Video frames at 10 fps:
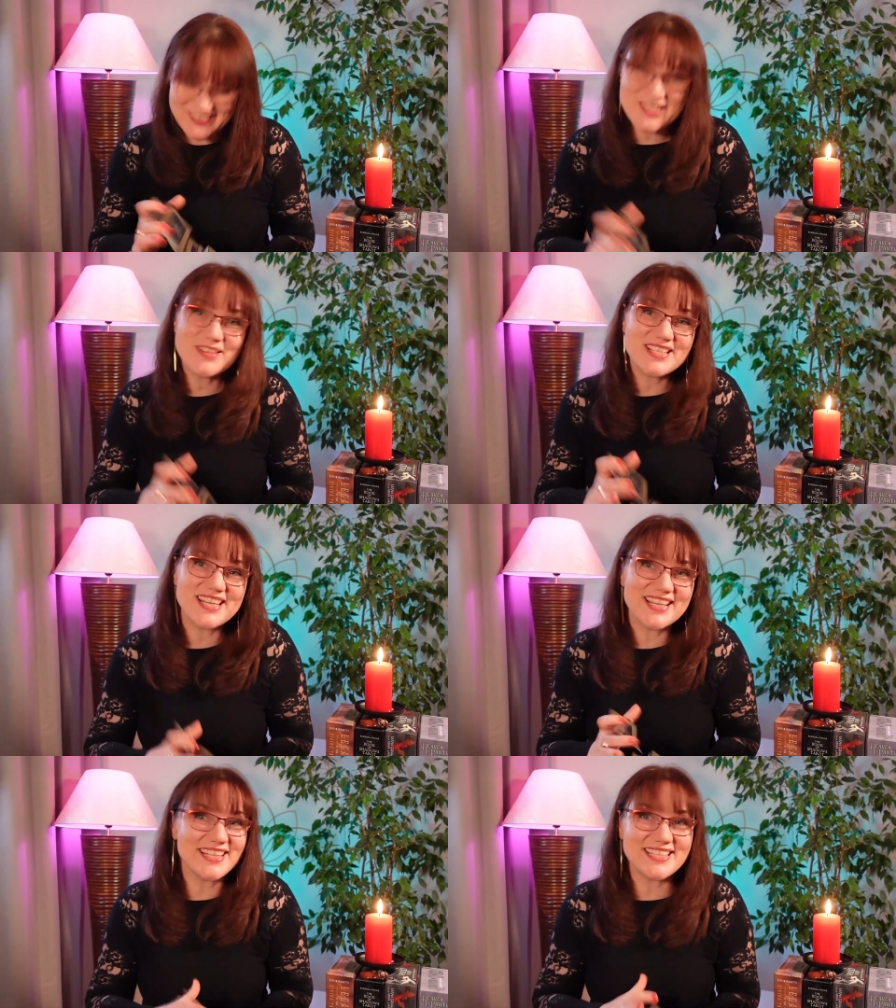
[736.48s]
Which means
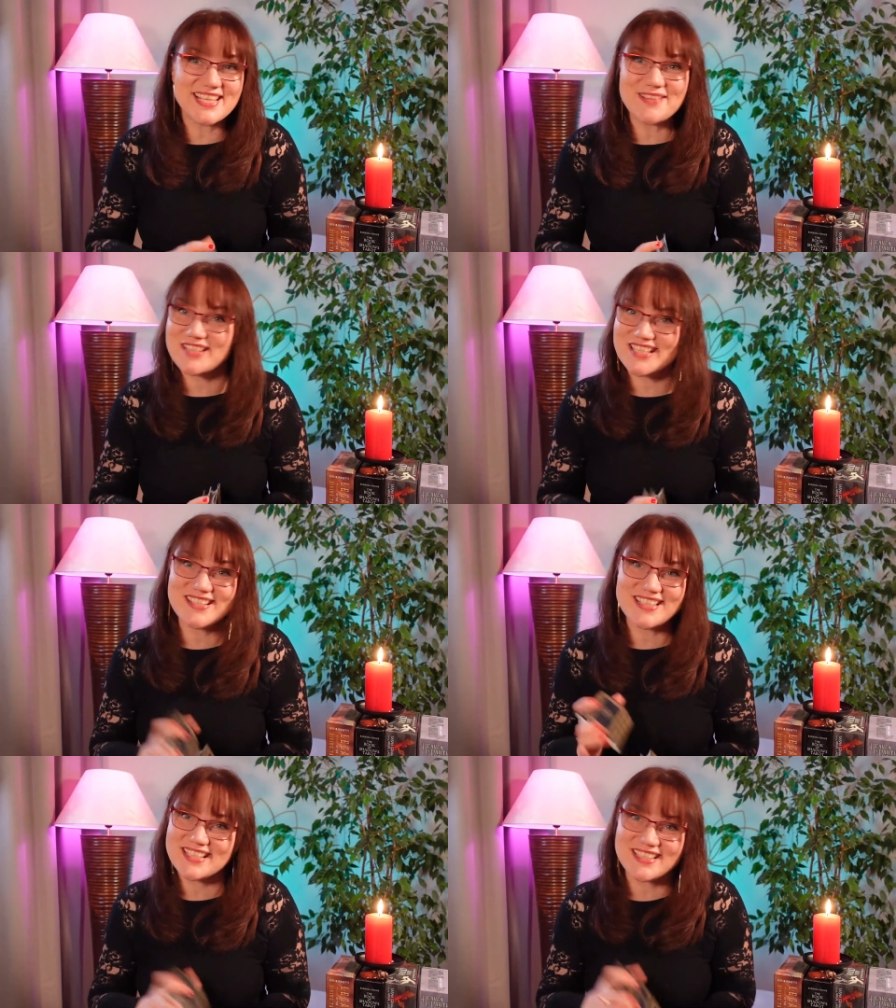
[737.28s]
they are the same
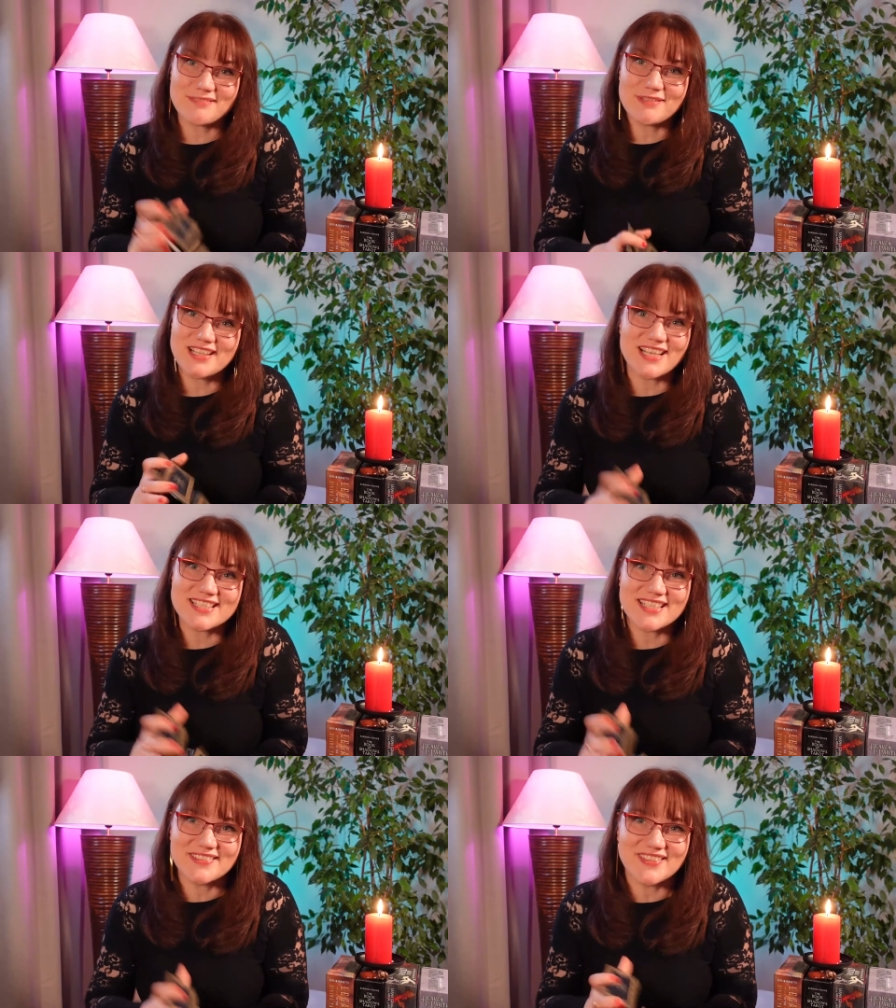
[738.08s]
serious as they've been
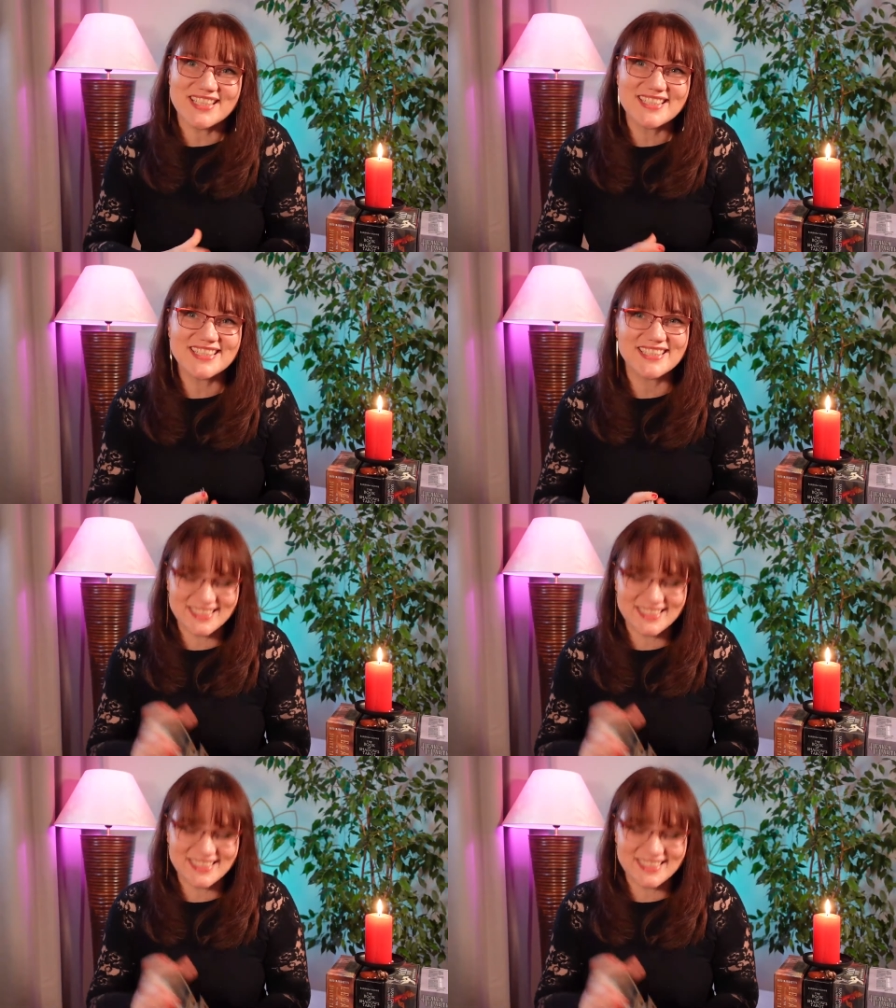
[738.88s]
last time, yes?